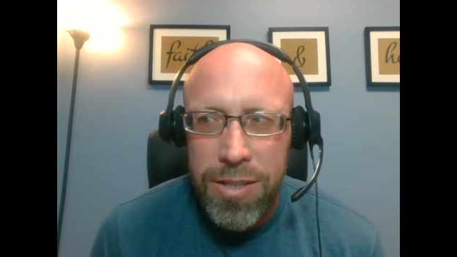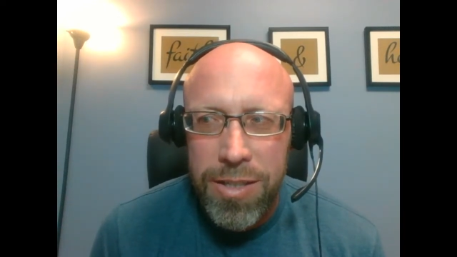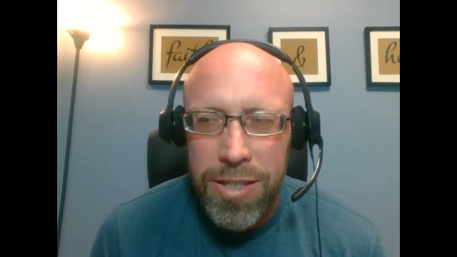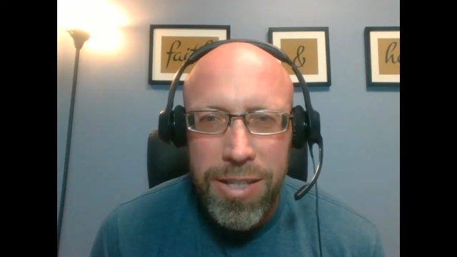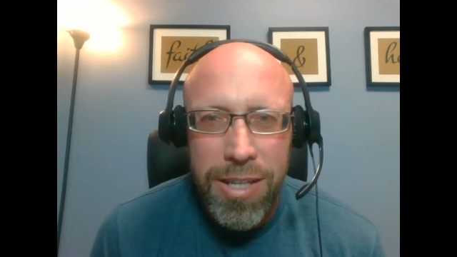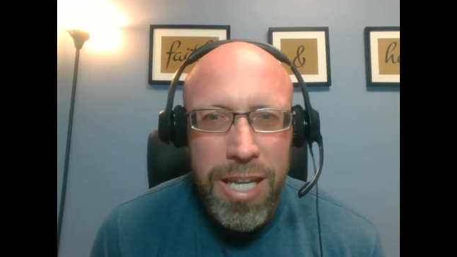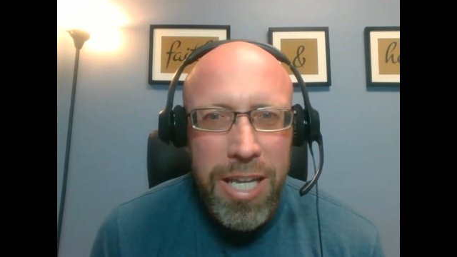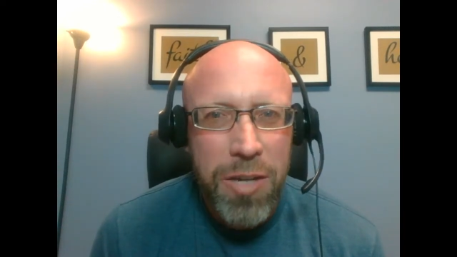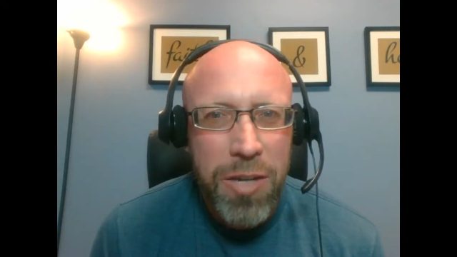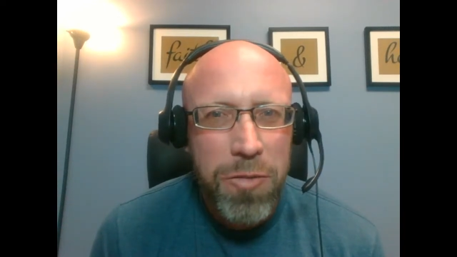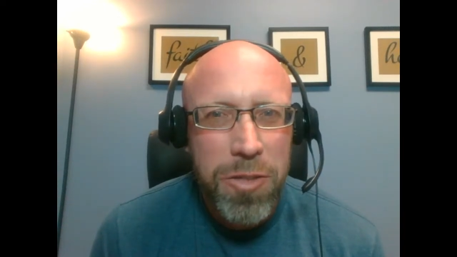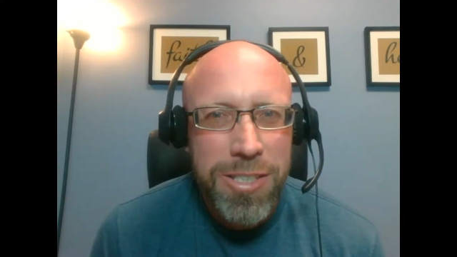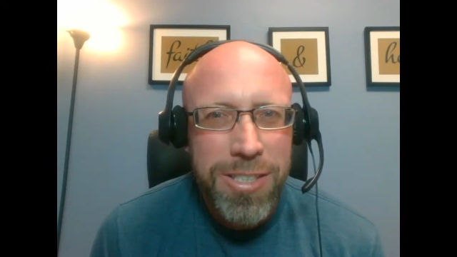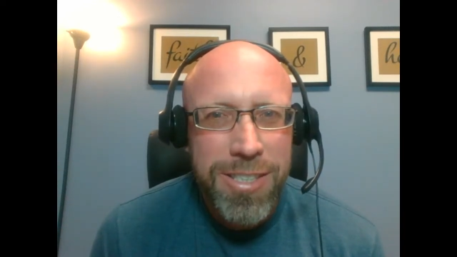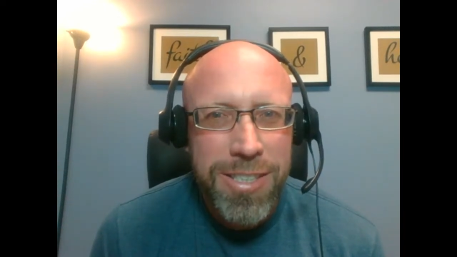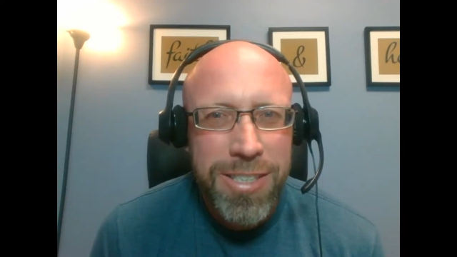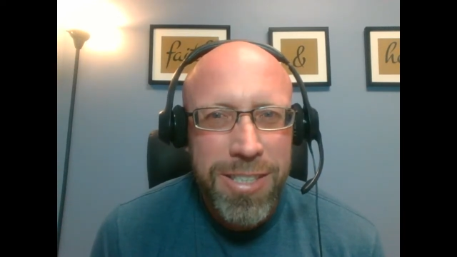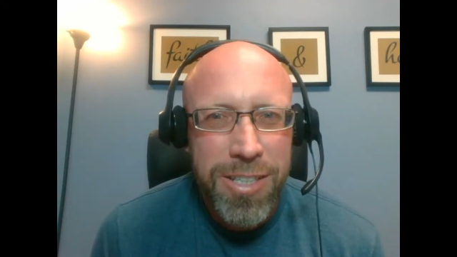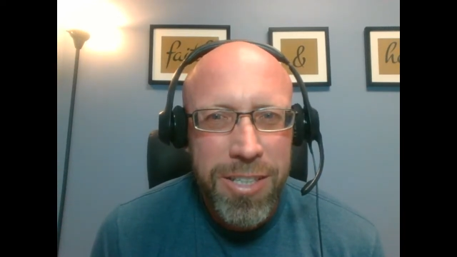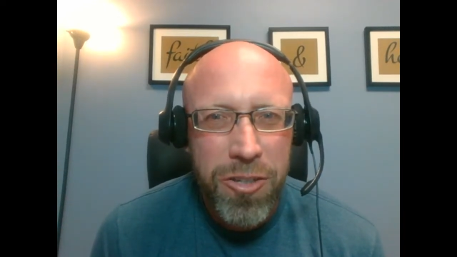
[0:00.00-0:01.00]

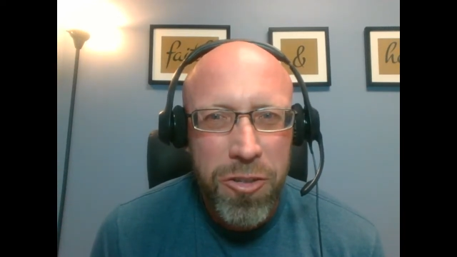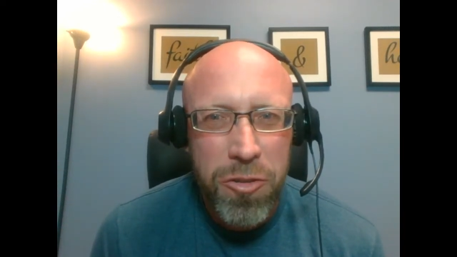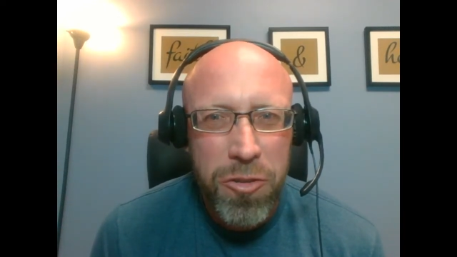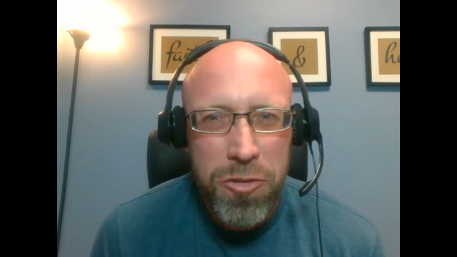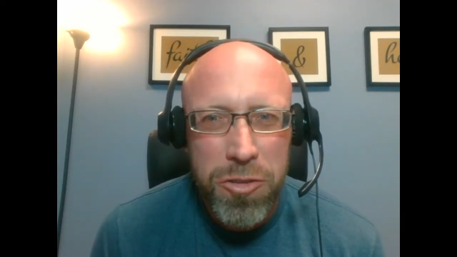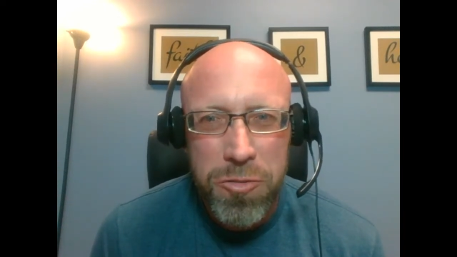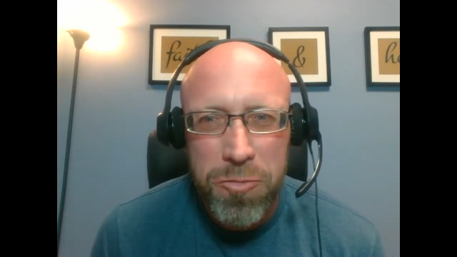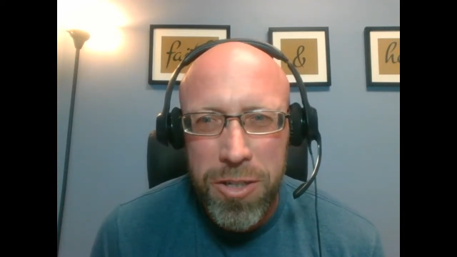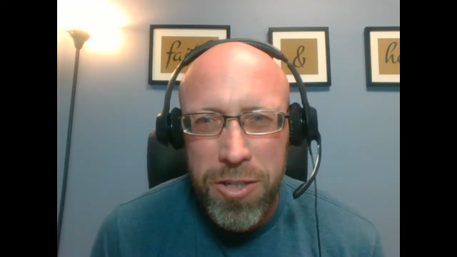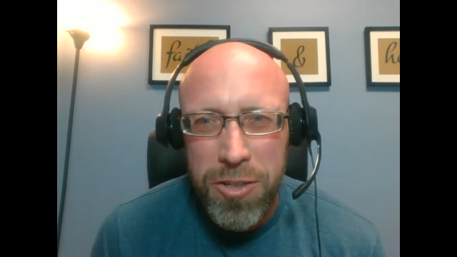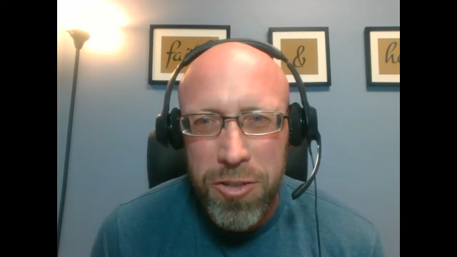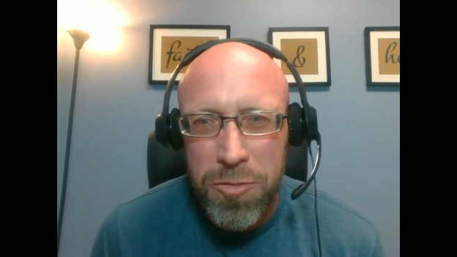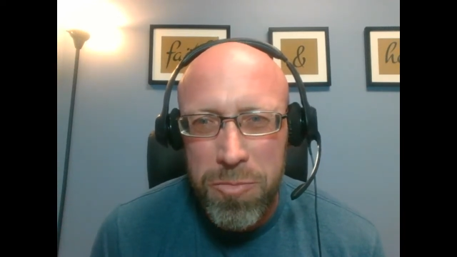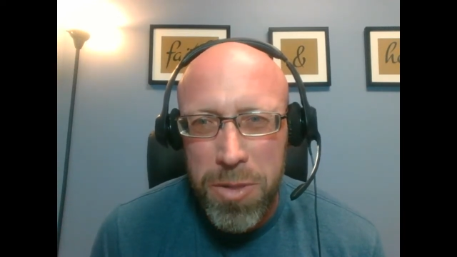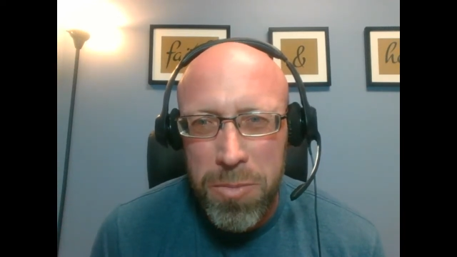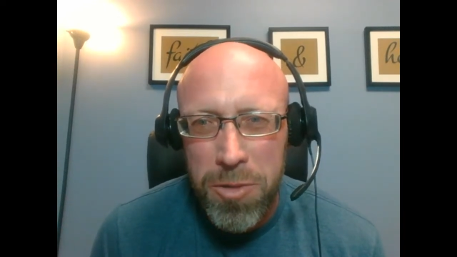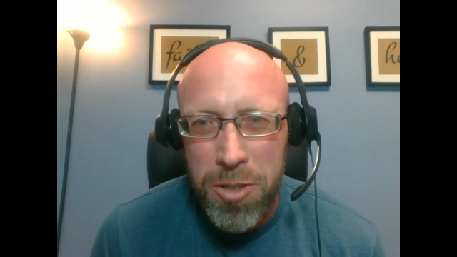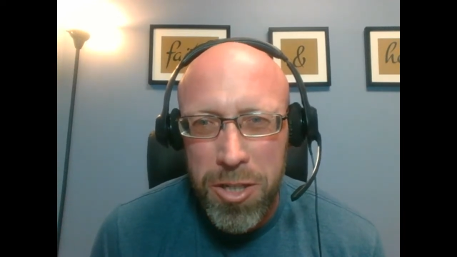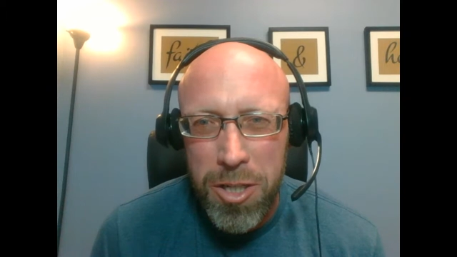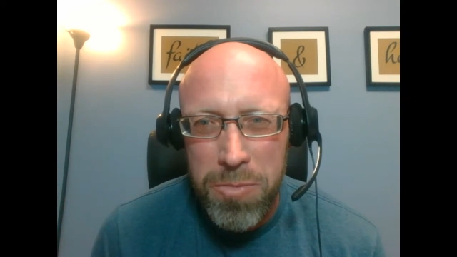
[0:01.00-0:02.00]
language used when a new
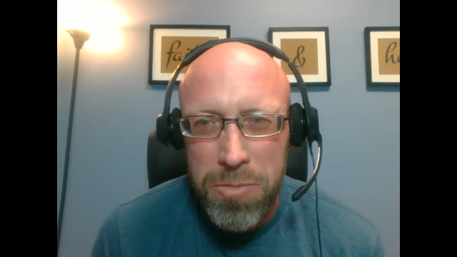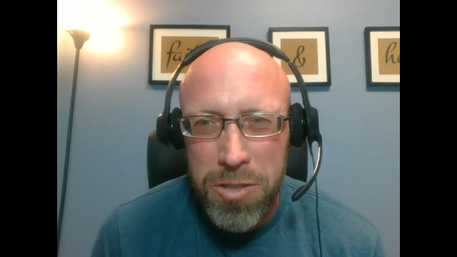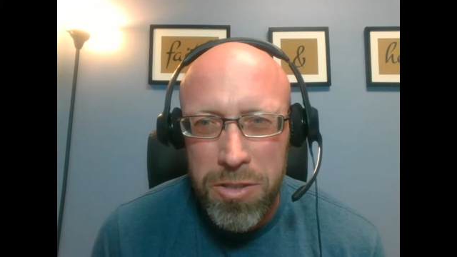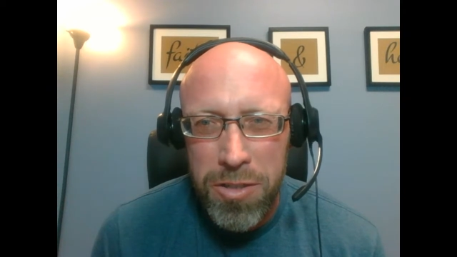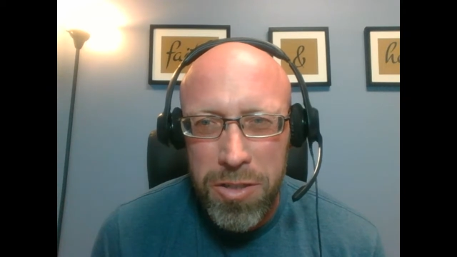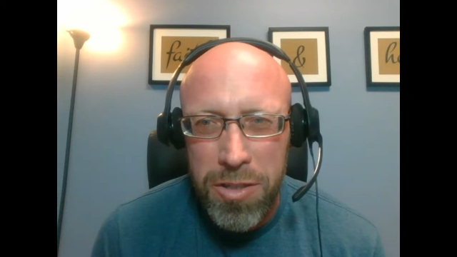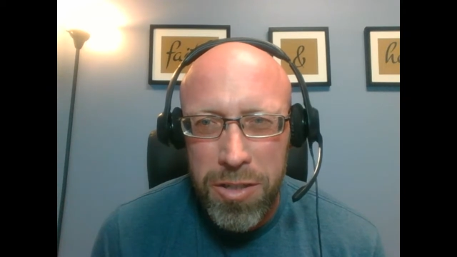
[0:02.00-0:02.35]
member comes in the